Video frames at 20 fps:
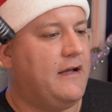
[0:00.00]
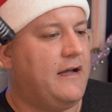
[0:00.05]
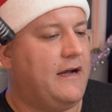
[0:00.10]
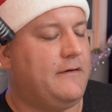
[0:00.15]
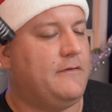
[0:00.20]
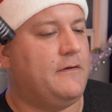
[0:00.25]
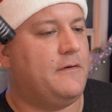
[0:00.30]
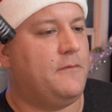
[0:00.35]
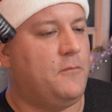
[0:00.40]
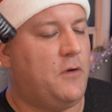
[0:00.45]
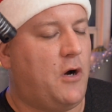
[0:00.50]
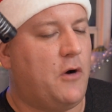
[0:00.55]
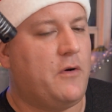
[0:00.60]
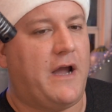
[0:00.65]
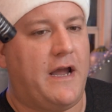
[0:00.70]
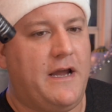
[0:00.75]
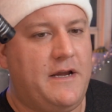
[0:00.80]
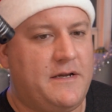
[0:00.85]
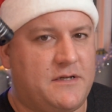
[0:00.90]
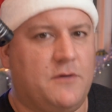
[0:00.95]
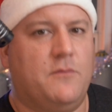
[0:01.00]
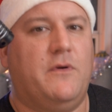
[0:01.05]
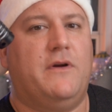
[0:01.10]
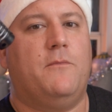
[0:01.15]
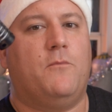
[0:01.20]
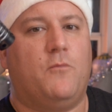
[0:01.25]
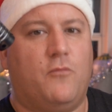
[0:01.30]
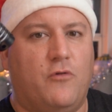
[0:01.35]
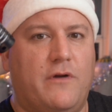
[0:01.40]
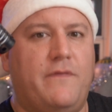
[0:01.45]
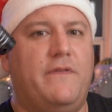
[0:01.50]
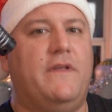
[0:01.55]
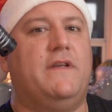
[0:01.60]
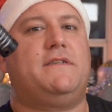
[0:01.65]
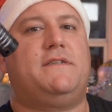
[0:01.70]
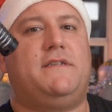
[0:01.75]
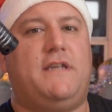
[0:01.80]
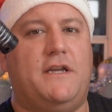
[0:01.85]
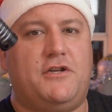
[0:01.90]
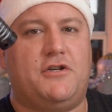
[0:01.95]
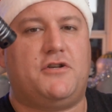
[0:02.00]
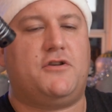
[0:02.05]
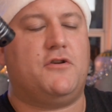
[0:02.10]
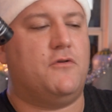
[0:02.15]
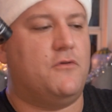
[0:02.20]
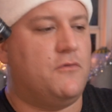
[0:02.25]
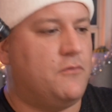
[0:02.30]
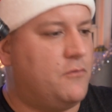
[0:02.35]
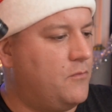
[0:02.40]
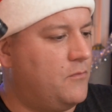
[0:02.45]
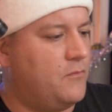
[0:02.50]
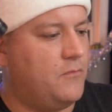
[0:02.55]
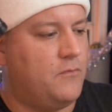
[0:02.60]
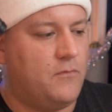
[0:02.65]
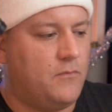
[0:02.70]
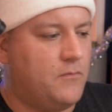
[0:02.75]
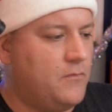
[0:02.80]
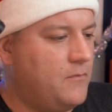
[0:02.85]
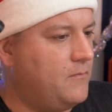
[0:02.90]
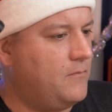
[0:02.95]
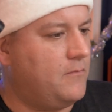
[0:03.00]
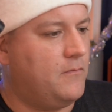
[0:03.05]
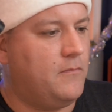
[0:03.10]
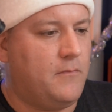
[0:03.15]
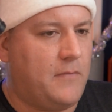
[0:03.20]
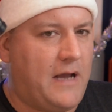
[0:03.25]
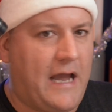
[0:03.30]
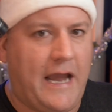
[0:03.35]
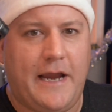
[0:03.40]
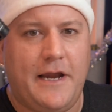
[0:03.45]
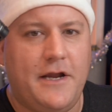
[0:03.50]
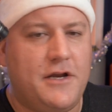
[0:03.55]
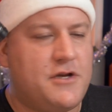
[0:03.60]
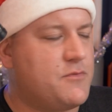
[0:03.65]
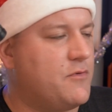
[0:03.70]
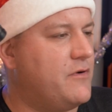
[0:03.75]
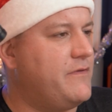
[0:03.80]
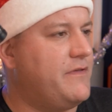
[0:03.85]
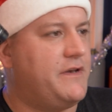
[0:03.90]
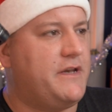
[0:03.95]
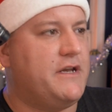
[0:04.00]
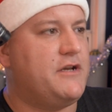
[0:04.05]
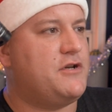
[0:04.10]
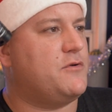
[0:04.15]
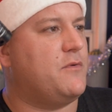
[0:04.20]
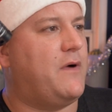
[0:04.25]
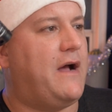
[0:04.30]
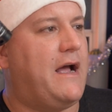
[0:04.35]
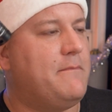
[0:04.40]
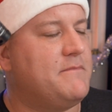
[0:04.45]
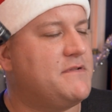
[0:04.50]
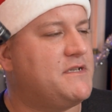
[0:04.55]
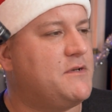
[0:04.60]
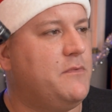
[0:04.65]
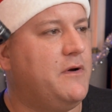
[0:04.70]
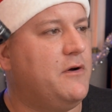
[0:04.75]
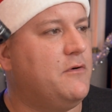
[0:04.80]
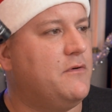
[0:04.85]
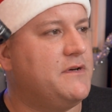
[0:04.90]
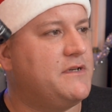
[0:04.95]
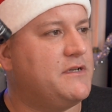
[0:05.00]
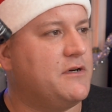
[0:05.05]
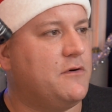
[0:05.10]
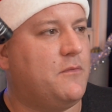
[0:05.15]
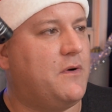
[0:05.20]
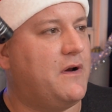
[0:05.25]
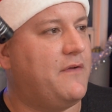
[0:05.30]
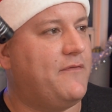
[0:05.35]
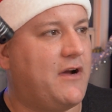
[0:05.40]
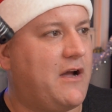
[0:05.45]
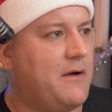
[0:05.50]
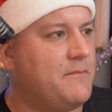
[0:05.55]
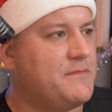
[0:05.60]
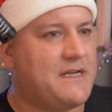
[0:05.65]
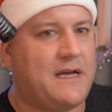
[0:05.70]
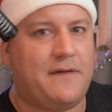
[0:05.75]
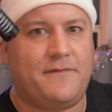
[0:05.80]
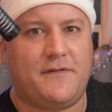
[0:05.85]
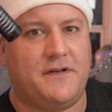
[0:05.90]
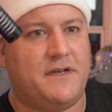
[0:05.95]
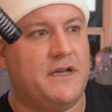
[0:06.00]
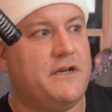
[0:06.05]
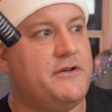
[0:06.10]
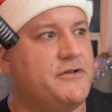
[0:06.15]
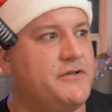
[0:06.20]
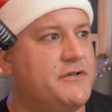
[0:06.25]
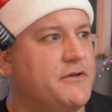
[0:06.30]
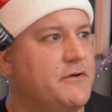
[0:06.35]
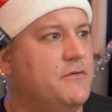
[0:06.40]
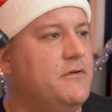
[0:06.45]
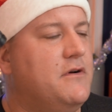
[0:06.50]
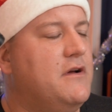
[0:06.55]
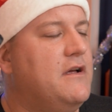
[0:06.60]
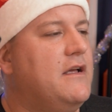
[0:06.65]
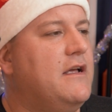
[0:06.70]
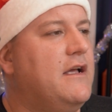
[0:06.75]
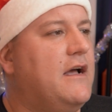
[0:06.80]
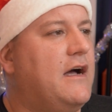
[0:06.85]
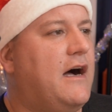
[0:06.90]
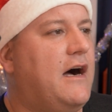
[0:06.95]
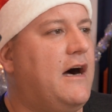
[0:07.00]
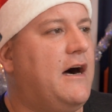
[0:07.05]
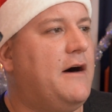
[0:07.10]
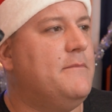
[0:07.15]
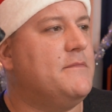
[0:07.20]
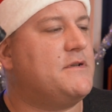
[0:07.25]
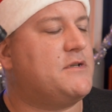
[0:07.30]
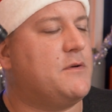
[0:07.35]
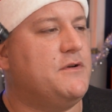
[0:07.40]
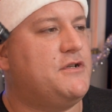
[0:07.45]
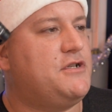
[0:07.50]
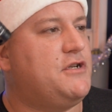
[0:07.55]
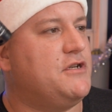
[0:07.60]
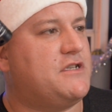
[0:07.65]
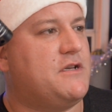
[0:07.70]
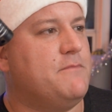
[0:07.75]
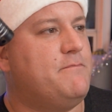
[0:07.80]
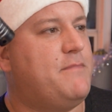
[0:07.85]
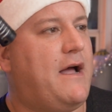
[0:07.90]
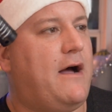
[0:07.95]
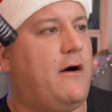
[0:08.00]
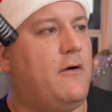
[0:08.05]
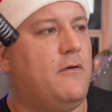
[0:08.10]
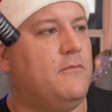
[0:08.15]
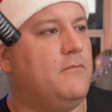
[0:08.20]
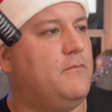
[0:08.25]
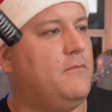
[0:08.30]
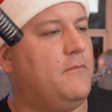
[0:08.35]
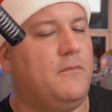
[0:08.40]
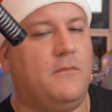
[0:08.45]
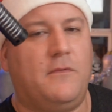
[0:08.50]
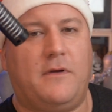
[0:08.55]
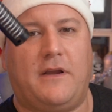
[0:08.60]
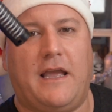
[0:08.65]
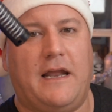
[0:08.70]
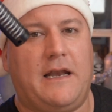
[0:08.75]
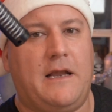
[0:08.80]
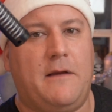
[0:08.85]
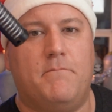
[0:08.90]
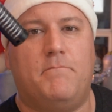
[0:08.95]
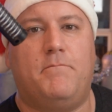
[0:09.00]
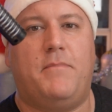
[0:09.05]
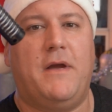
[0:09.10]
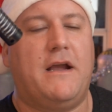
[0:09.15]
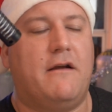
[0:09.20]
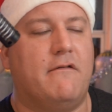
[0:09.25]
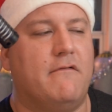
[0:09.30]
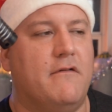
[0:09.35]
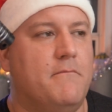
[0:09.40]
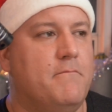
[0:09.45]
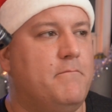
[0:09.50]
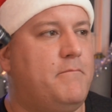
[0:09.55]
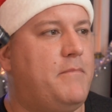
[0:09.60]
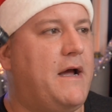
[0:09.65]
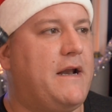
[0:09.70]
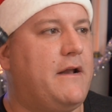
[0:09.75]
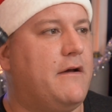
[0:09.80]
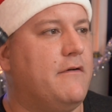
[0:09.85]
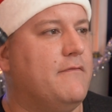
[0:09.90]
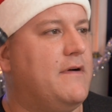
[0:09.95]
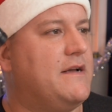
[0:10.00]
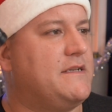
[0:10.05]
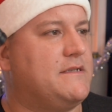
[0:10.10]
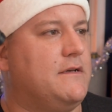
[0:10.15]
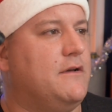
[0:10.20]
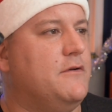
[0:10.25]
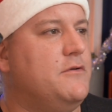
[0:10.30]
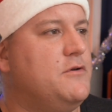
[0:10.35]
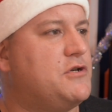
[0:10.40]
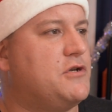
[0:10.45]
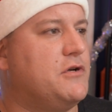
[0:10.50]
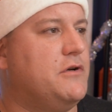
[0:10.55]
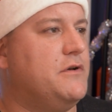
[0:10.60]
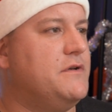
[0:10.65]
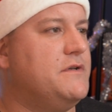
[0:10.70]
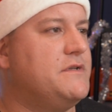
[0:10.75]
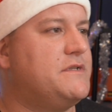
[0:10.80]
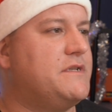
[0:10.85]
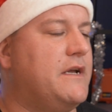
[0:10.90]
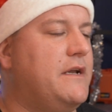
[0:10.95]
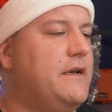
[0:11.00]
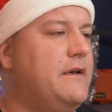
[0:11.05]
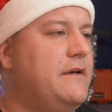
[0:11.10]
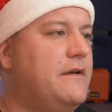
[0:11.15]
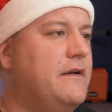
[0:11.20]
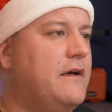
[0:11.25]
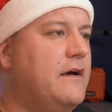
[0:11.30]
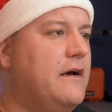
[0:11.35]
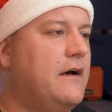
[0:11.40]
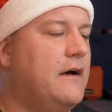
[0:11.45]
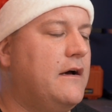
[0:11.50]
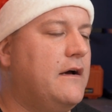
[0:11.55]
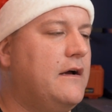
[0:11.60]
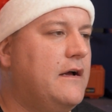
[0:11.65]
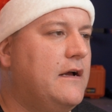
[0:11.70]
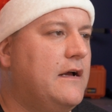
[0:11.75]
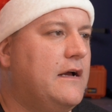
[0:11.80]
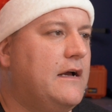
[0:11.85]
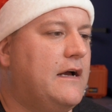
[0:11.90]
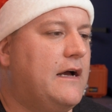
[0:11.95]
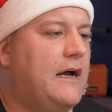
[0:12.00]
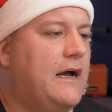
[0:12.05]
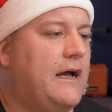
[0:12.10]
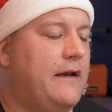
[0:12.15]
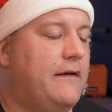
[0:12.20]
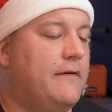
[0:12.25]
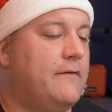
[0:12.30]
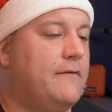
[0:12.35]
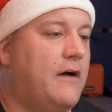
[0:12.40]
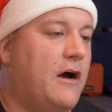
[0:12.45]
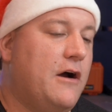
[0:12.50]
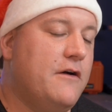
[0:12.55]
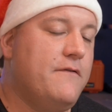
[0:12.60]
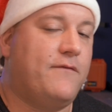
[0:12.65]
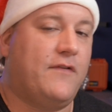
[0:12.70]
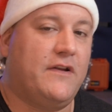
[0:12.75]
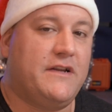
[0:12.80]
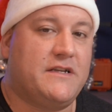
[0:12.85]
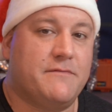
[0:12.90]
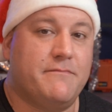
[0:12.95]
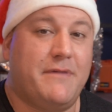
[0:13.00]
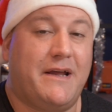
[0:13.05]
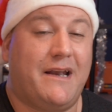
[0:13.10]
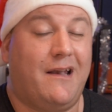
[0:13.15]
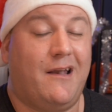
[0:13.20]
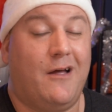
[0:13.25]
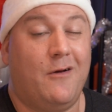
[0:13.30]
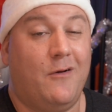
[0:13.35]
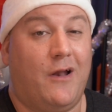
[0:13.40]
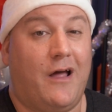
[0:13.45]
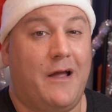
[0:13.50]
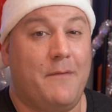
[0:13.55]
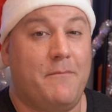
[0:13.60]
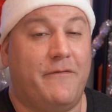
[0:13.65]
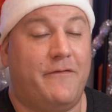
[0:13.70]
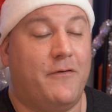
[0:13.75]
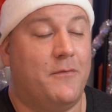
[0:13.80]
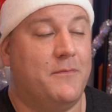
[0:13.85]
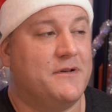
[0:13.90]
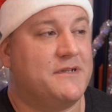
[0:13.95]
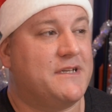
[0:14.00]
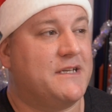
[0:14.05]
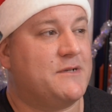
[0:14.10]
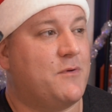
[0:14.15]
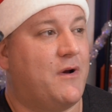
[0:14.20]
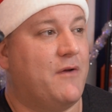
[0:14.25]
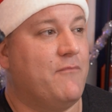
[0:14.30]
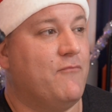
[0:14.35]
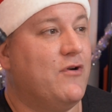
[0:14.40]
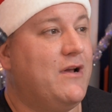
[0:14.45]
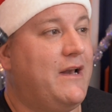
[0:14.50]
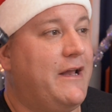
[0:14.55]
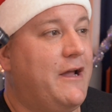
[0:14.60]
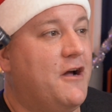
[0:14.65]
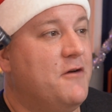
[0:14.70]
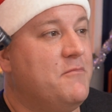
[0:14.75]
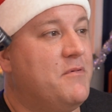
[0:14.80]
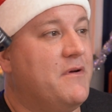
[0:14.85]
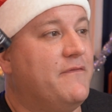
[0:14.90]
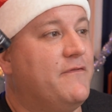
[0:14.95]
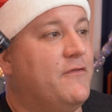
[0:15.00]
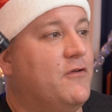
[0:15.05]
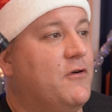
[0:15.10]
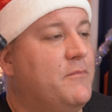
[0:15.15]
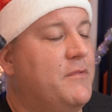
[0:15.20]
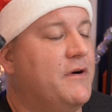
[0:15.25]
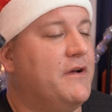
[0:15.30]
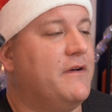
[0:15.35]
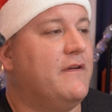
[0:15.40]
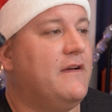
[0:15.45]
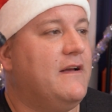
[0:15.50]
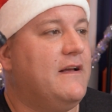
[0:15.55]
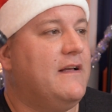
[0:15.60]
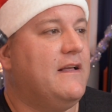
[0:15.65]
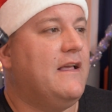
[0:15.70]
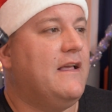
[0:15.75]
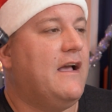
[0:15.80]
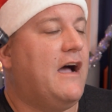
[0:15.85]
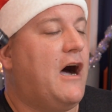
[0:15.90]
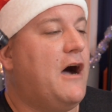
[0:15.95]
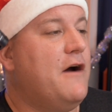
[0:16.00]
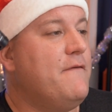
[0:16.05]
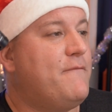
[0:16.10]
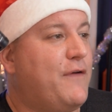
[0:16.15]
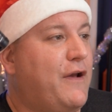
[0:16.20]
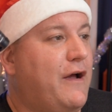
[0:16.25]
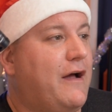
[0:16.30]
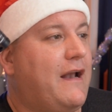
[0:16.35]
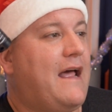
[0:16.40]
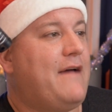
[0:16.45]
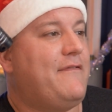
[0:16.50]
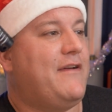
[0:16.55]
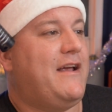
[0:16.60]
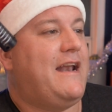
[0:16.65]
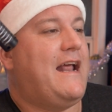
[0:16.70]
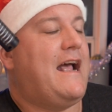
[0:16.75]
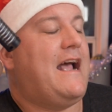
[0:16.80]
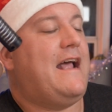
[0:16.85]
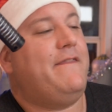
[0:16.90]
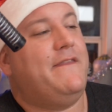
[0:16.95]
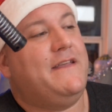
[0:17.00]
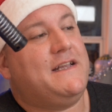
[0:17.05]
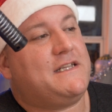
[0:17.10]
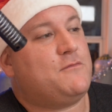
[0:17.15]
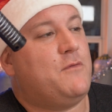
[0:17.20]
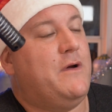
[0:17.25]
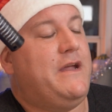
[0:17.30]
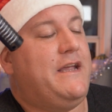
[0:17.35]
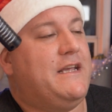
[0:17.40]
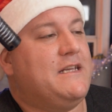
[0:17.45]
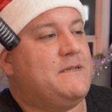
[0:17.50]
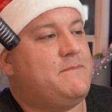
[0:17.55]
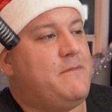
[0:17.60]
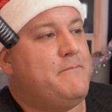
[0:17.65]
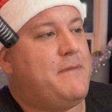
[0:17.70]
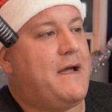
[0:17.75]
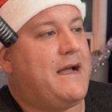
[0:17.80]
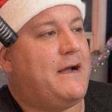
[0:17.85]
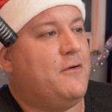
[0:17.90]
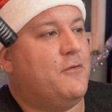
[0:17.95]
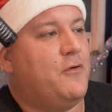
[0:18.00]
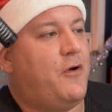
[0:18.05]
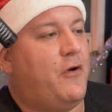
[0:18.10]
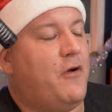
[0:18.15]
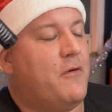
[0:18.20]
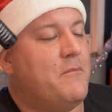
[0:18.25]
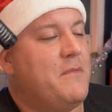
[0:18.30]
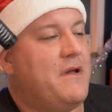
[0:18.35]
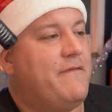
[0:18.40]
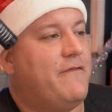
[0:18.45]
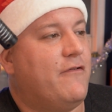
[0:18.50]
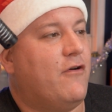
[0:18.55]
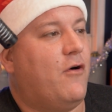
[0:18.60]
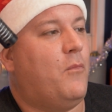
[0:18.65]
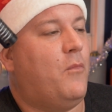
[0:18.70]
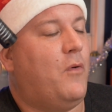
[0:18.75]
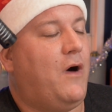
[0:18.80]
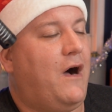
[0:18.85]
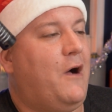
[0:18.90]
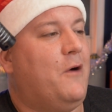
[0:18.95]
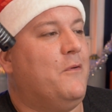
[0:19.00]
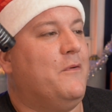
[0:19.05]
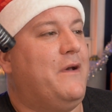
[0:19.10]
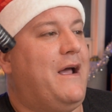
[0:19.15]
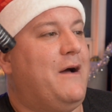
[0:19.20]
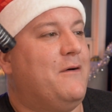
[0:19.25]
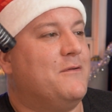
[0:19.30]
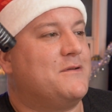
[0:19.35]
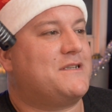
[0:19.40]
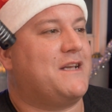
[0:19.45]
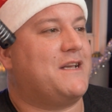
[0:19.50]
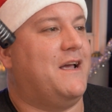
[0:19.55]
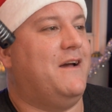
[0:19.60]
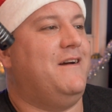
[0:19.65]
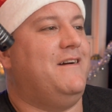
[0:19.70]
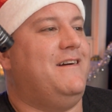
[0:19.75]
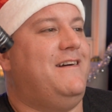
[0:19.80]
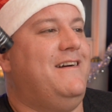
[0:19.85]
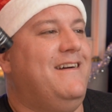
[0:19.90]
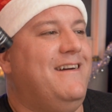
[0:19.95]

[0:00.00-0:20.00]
uh, okay, so we're, we're in this digital age, we're in the digital hamster wheel until whatever comes after digital. Um, so it's just about getting bigger and better resolutions and, uh, and hopefully some better low light performance. That's what I'm really hoping for. But hopefully mm-hmm. I'll have it in hand this week. It's been back ordered on me for a while now, so...